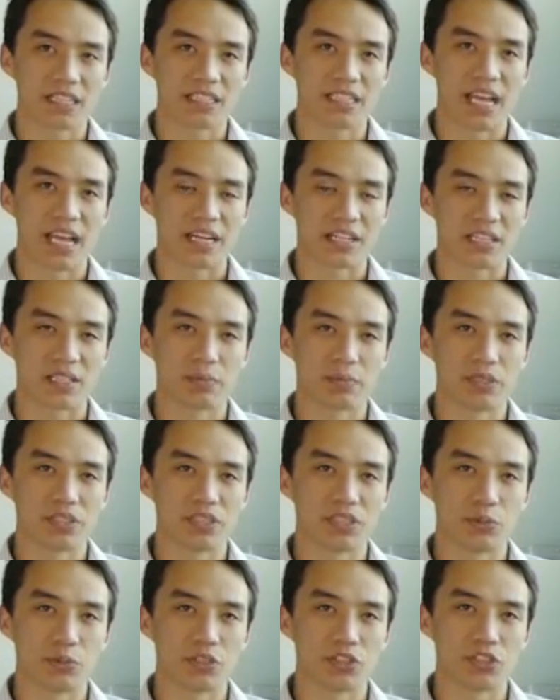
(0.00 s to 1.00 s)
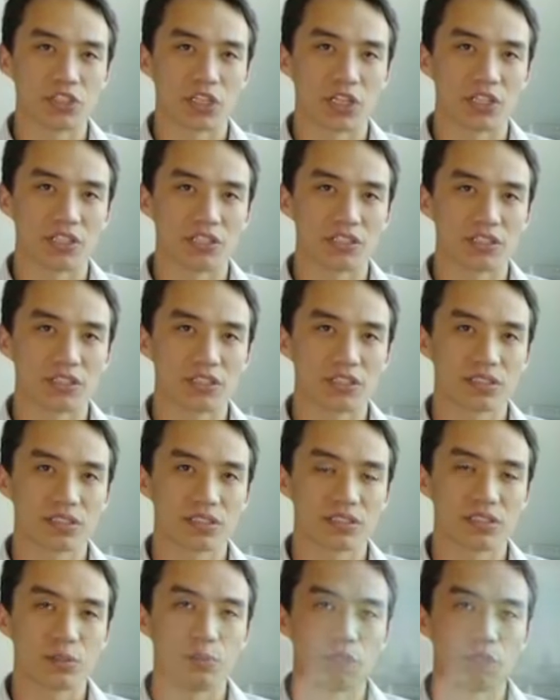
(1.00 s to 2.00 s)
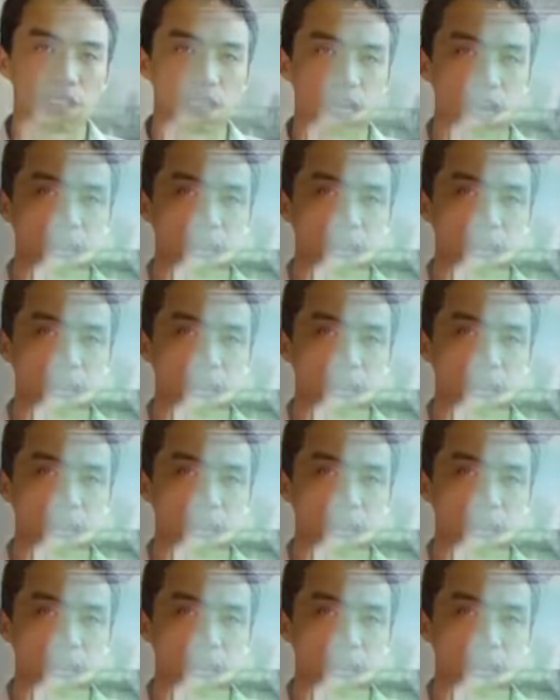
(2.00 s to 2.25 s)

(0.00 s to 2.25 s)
container that puts you in charge. You put an